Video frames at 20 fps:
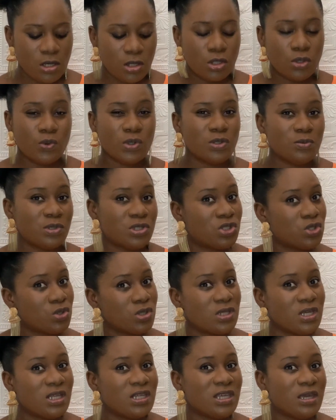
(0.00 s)
You want to be sure
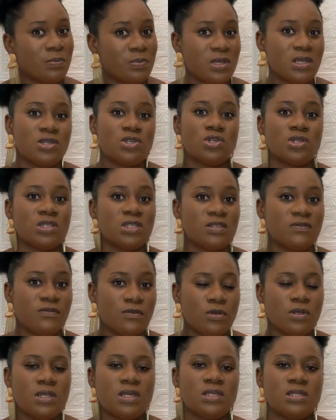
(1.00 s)
that the application is
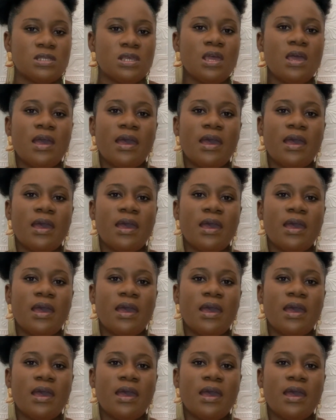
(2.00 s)
flawless.